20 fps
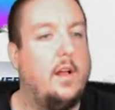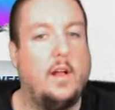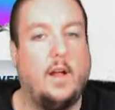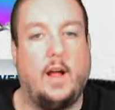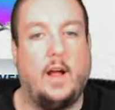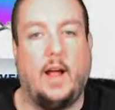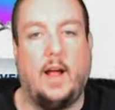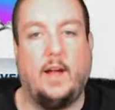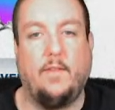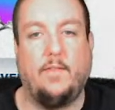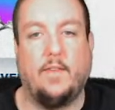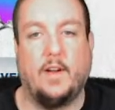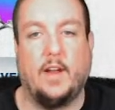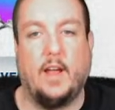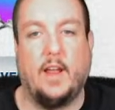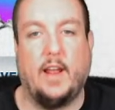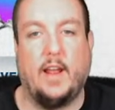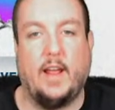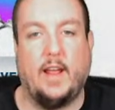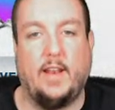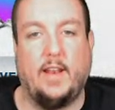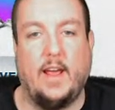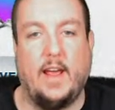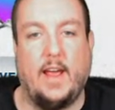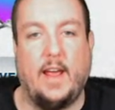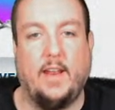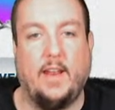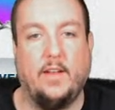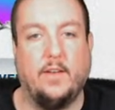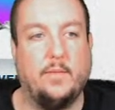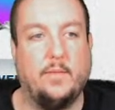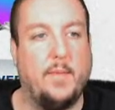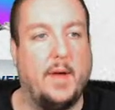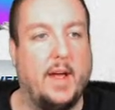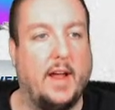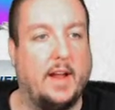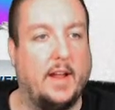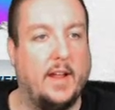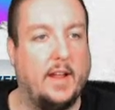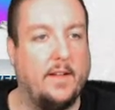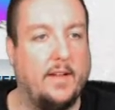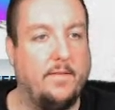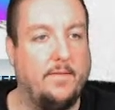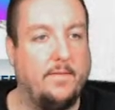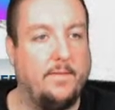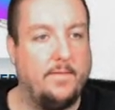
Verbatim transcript: I forgot I had to add those back in.